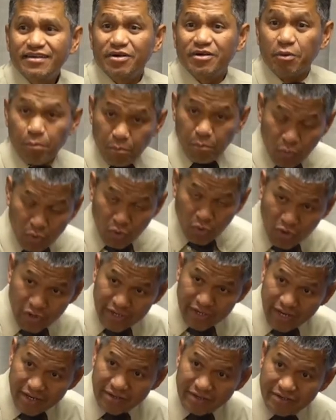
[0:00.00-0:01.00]
moon
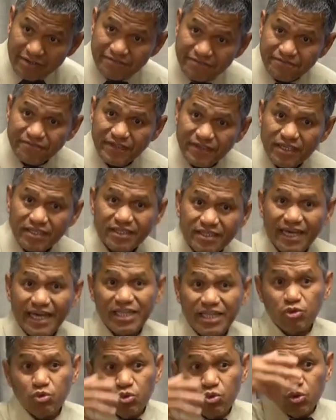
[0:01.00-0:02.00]
under her feet, and
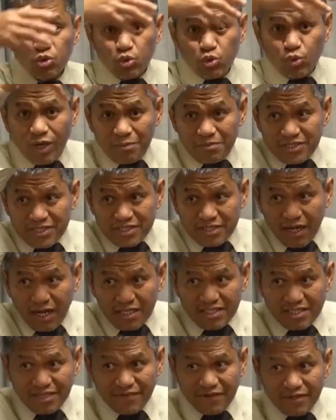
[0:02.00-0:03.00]
12
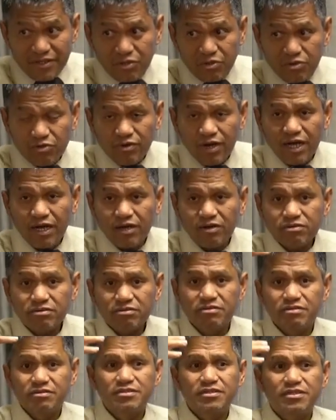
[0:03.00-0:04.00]
stars upon her crown.
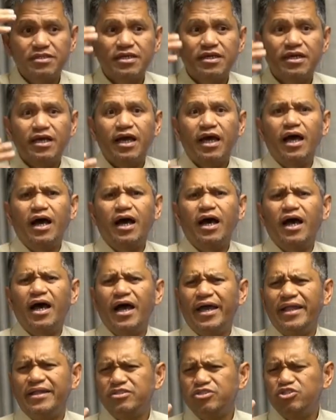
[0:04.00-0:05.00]

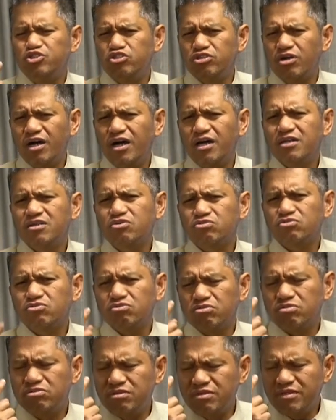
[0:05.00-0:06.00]
And John
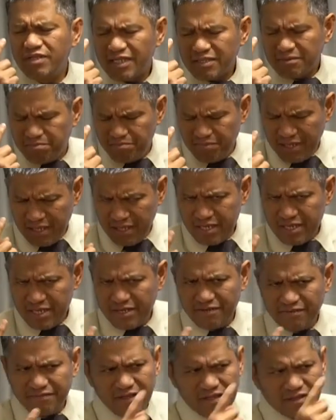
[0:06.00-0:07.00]
could not
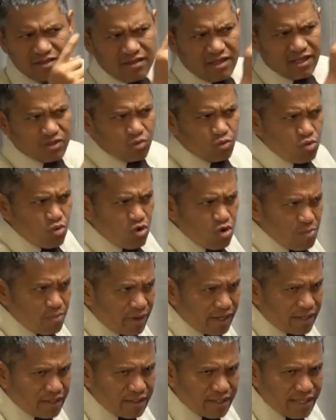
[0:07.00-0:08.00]
believe that that
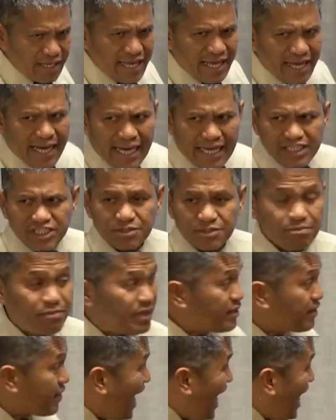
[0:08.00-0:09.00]
woman has
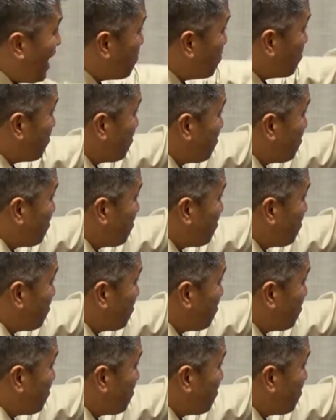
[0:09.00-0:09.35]
become.